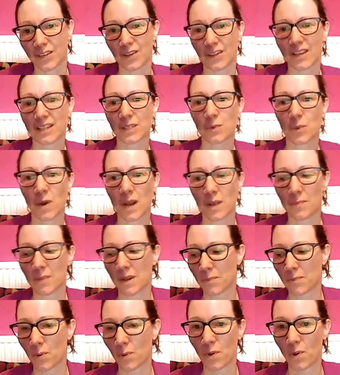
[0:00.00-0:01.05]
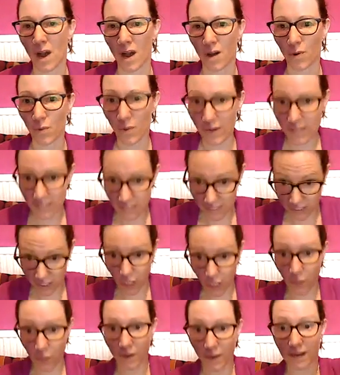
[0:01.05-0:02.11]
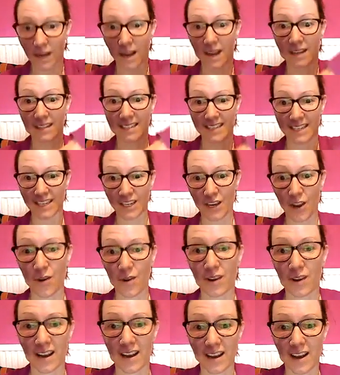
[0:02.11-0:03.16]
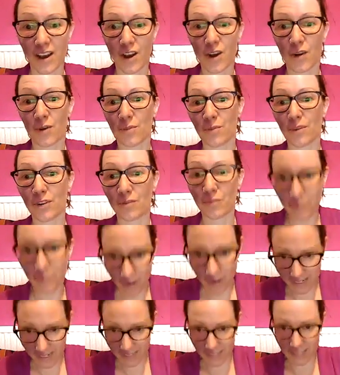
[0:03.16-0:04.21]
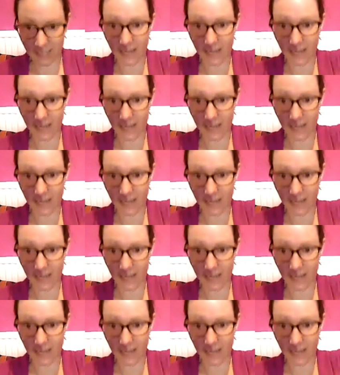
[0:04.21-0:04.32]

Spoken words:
That's why people are always cueing us in yoga or movement practice to